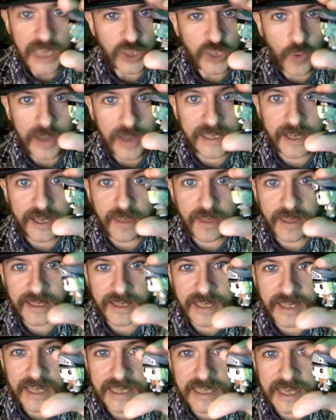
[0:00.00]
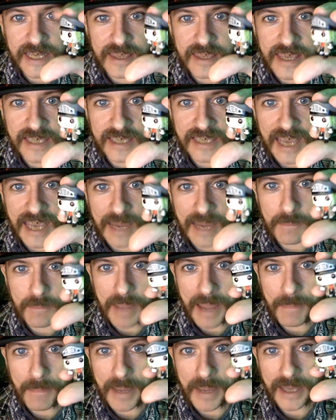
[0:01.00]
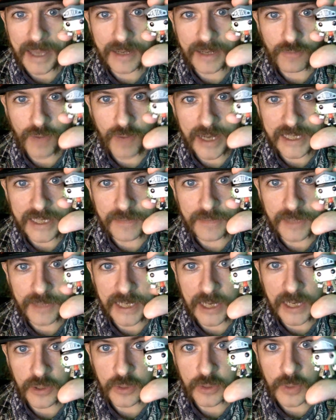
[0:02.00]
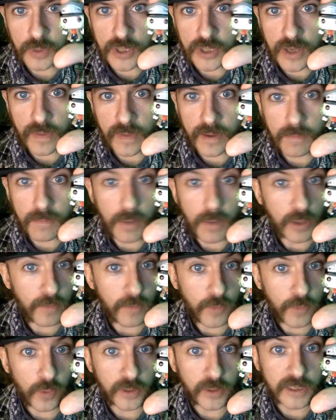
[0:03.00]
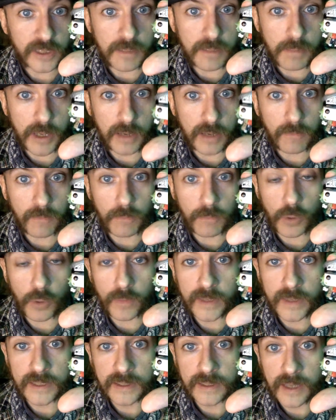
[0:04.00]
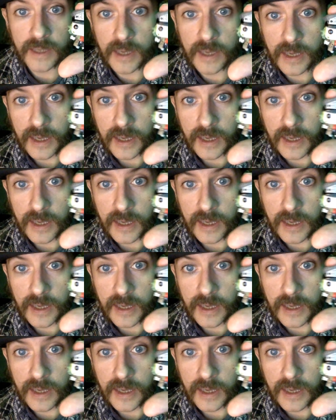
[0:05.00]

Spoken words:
It's crazy to think that he did this and Batman relatively close to each other, both, of course, Tim Burton movies.